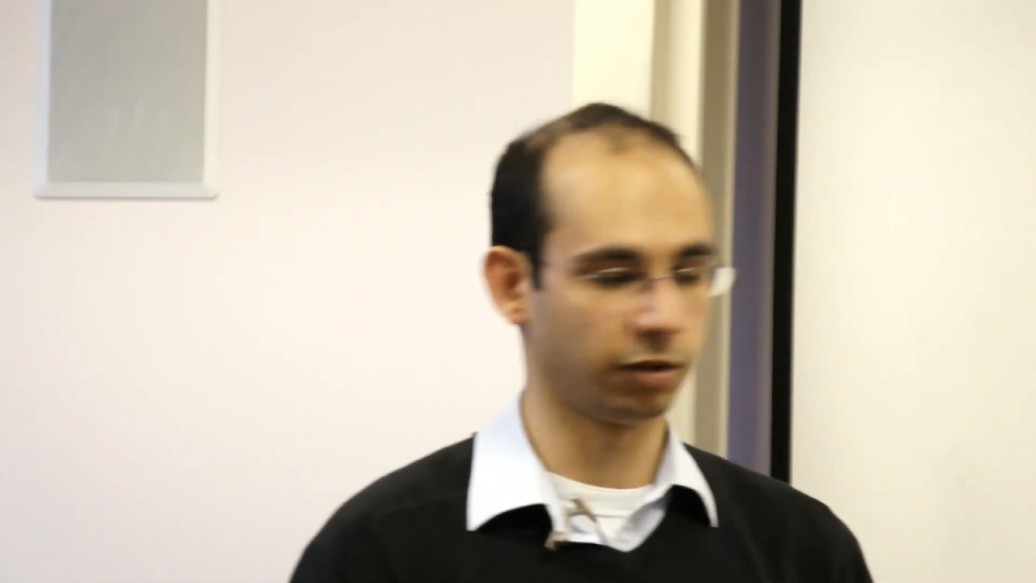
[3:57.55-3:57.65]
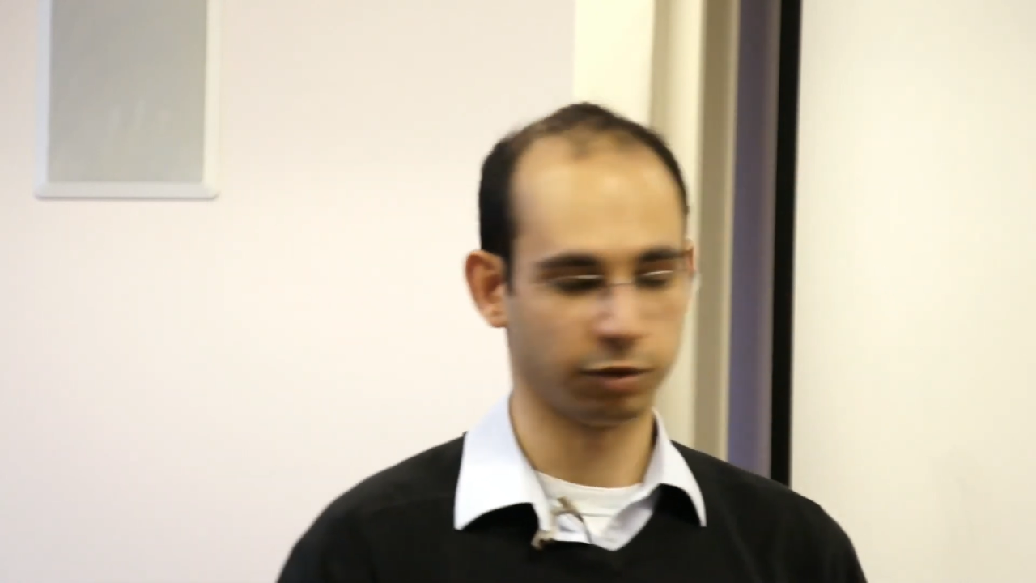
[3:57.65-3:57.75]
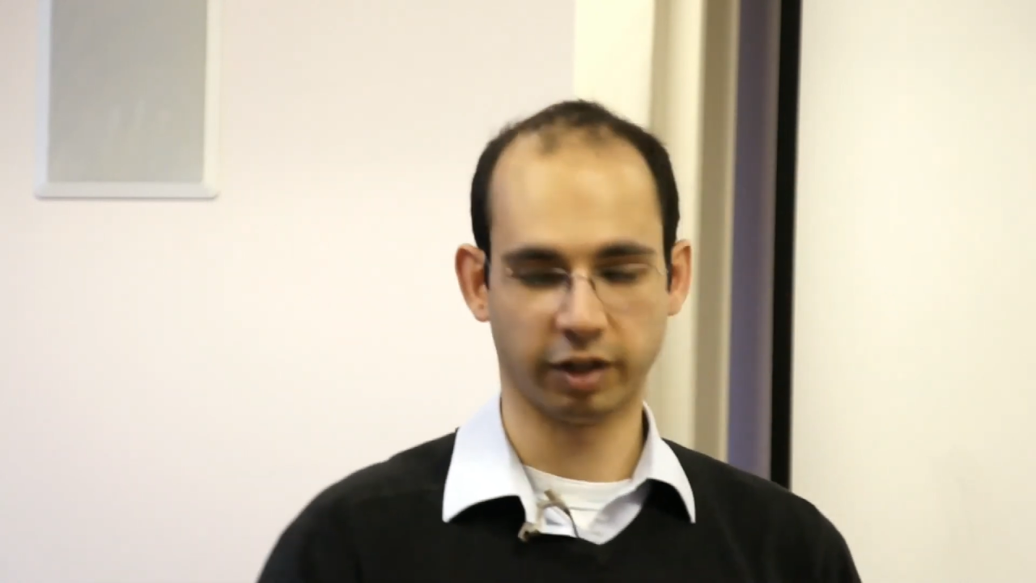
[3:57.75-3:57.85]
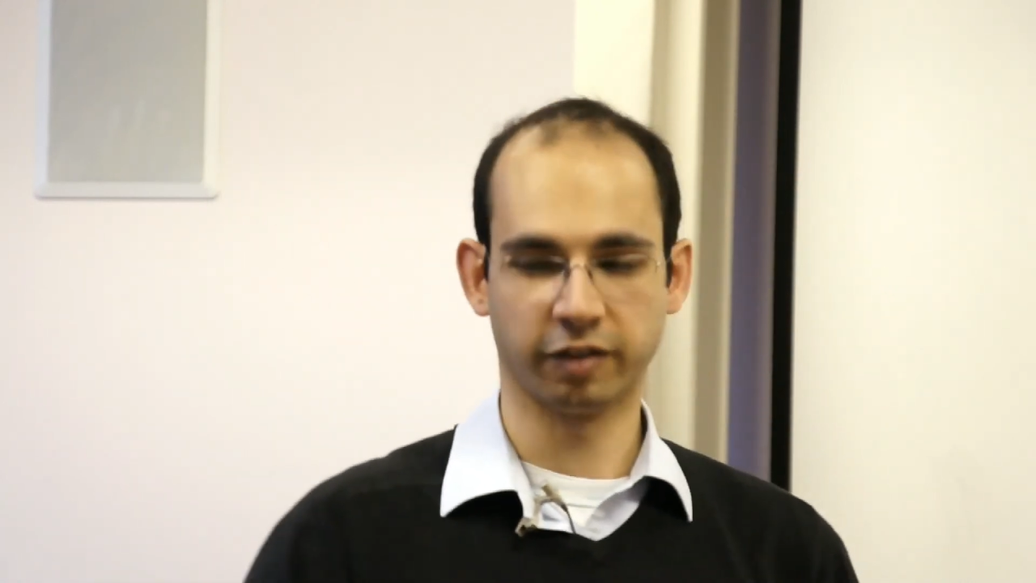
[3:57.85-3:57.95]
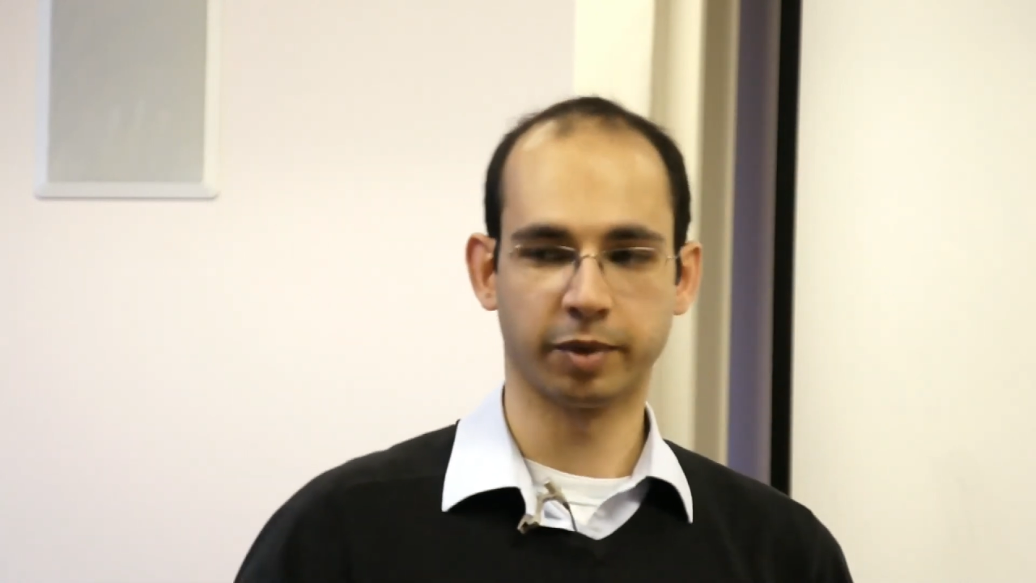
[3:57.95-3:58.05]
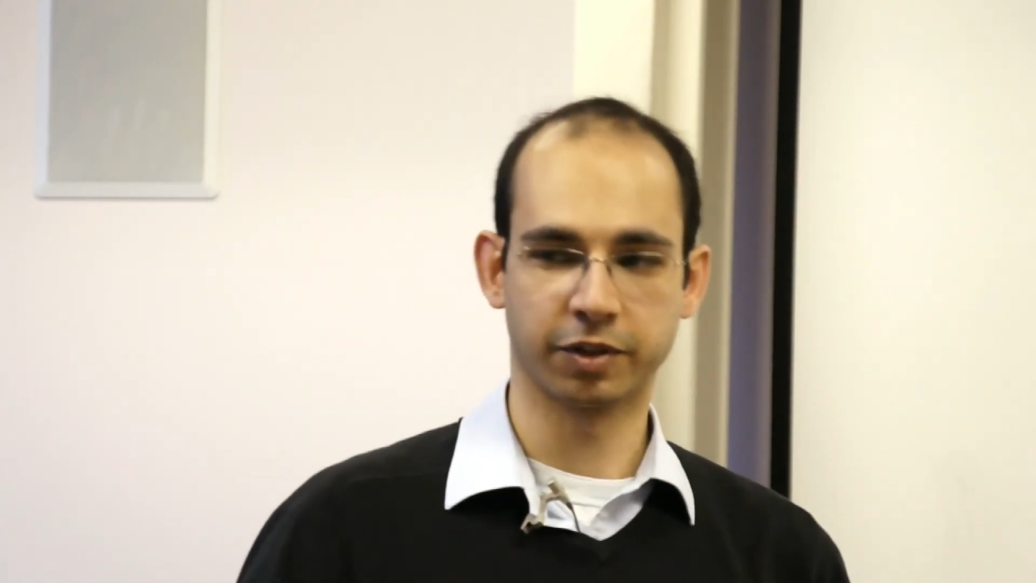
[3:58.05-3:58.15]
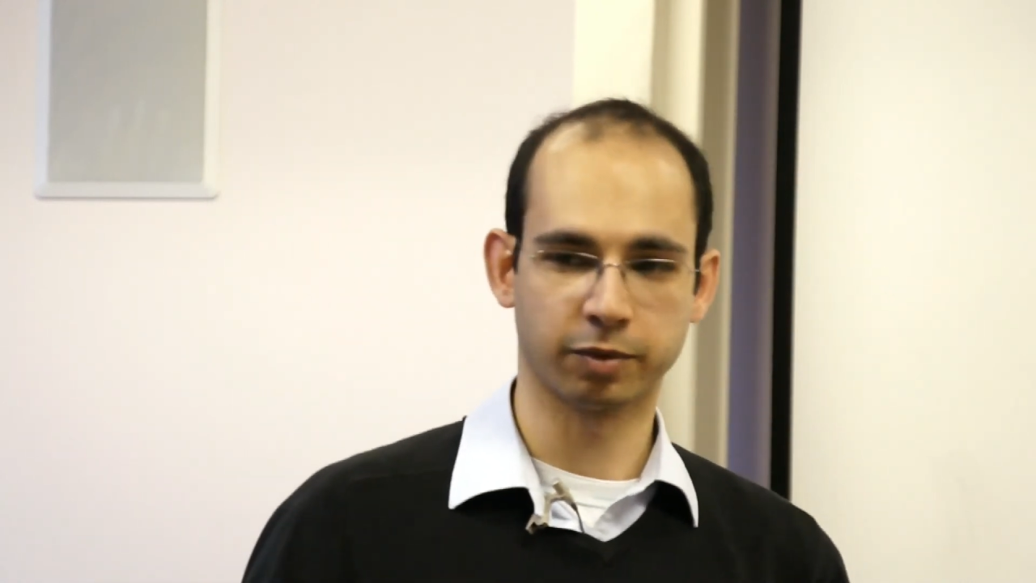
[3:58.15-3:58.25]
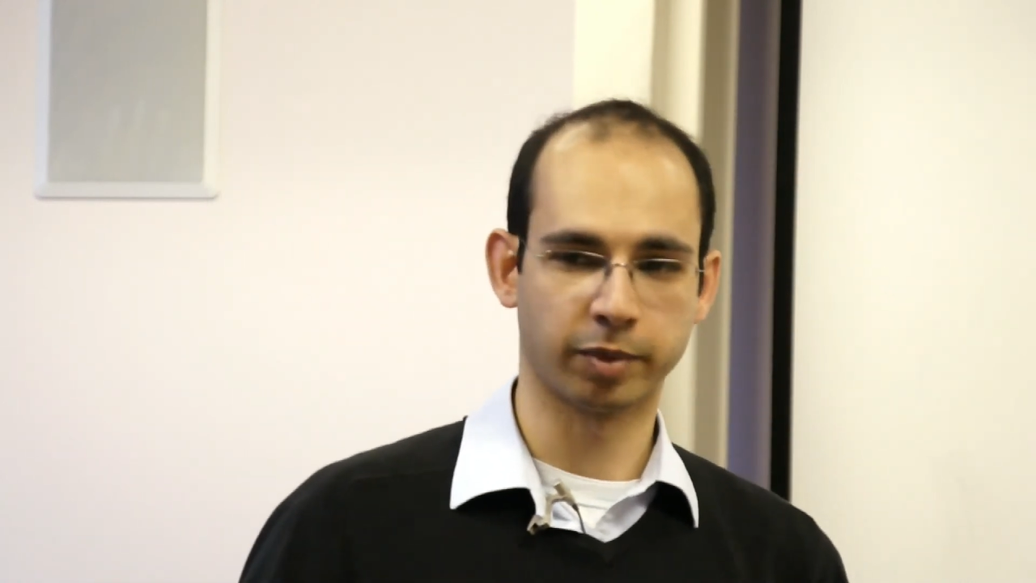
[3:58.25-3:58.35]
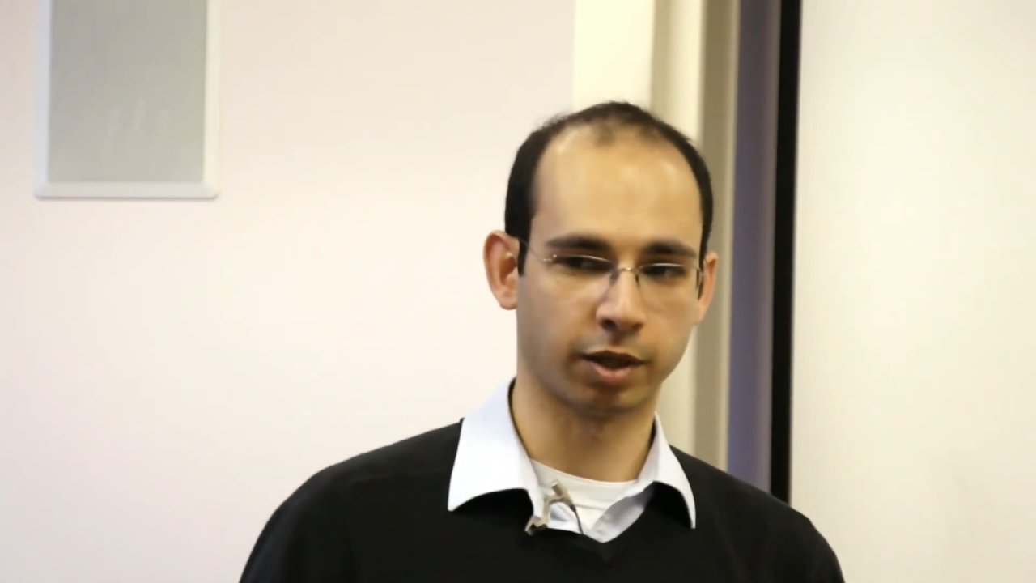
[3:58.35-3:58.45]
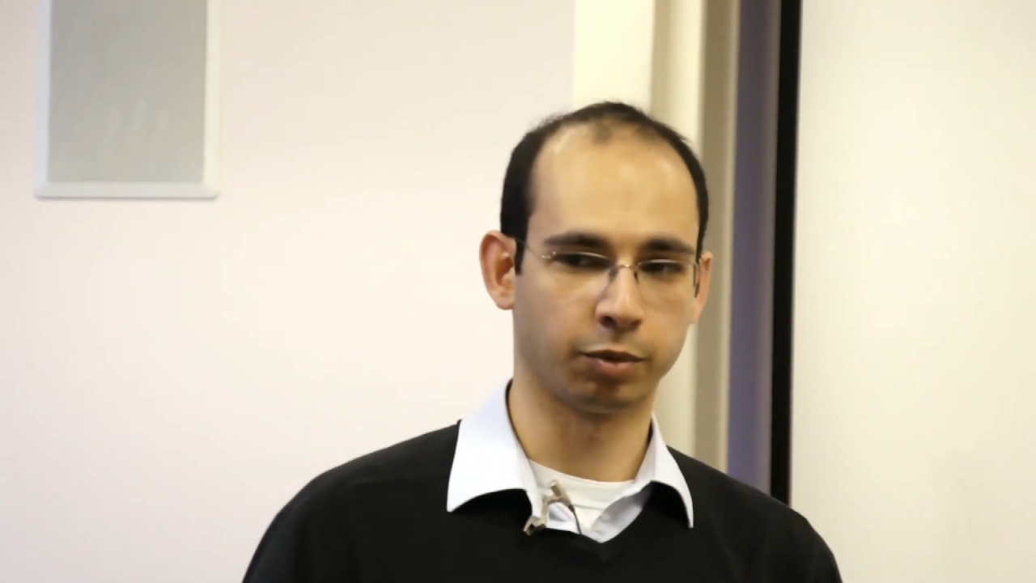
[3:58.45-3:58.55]
12 months
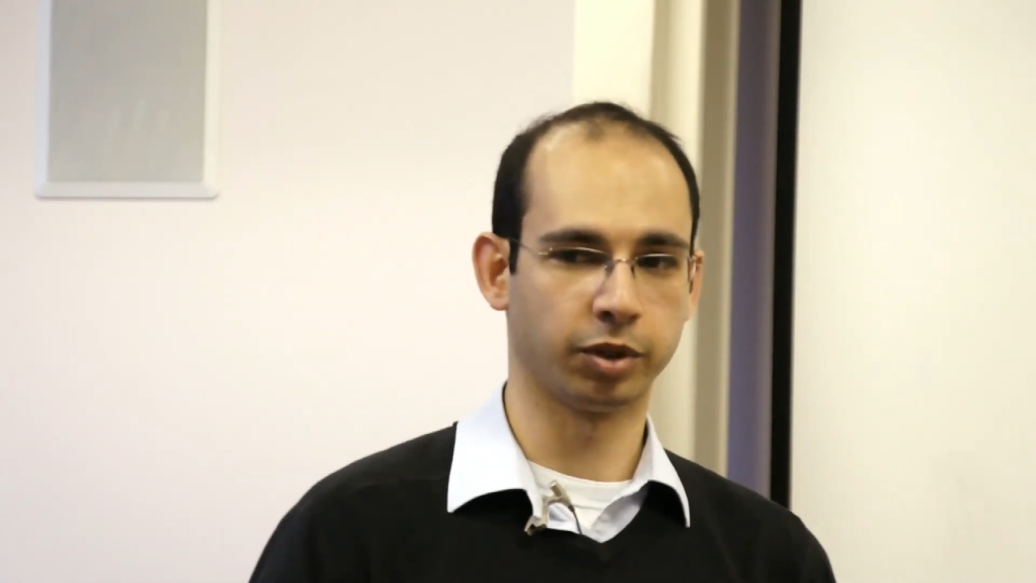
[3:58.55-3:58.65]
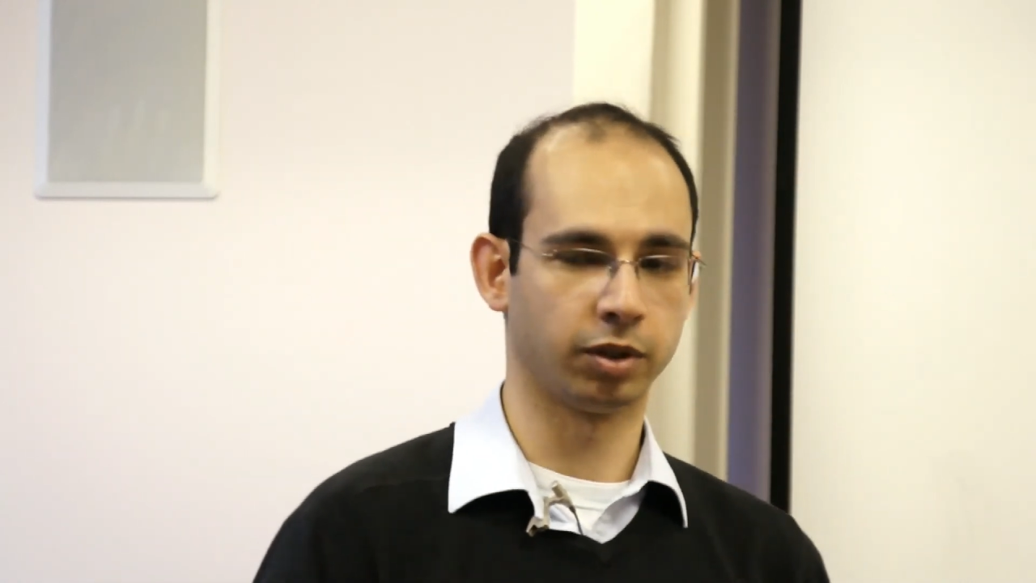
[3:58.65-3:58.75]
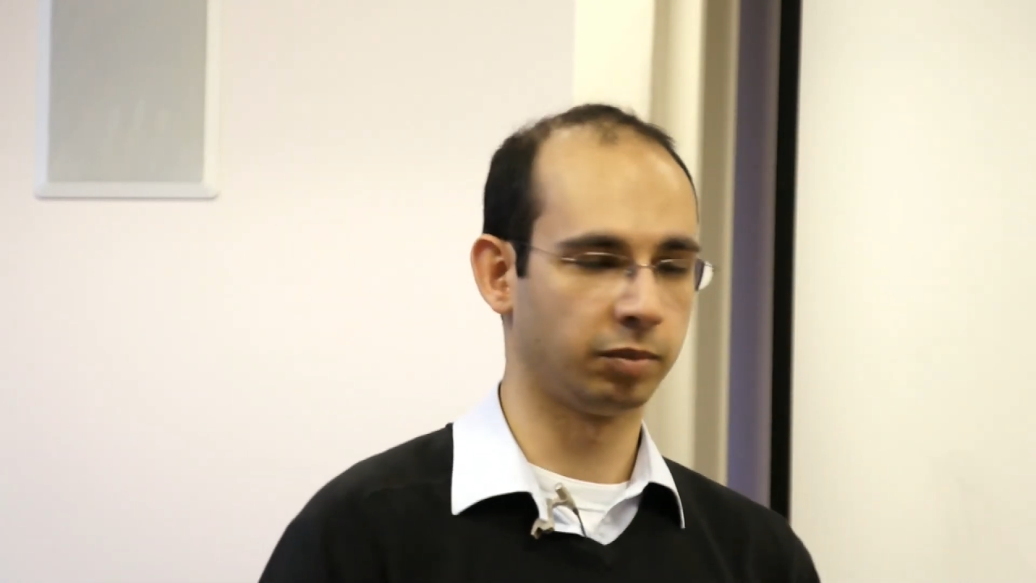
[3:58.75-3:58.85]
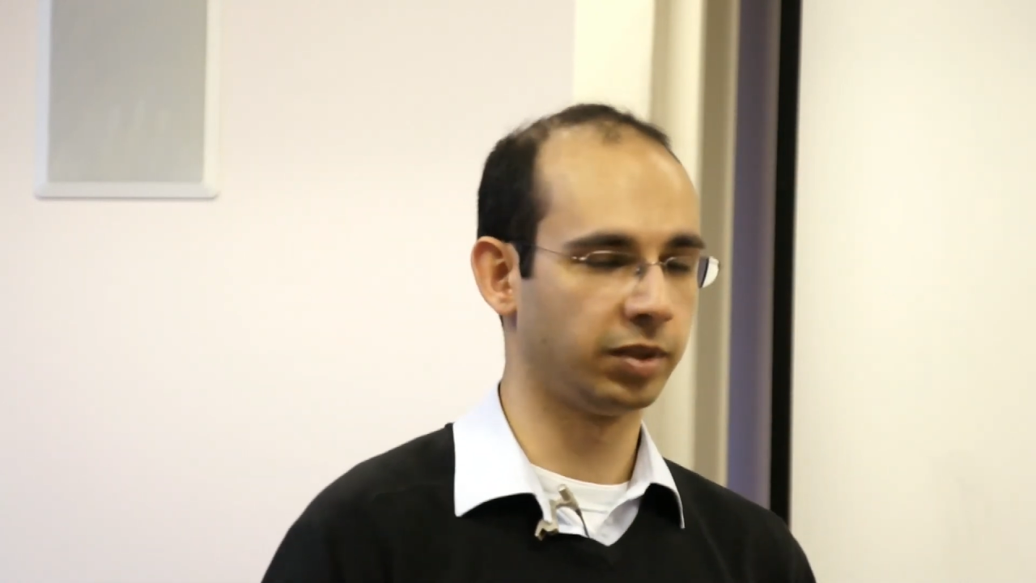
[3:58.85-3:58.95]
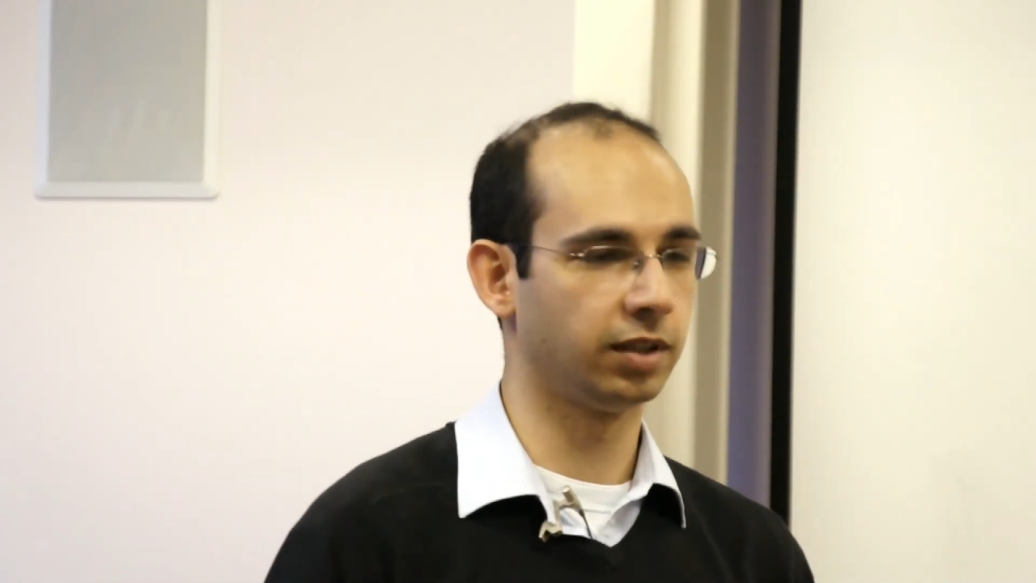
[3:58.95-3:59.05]
from now we're going to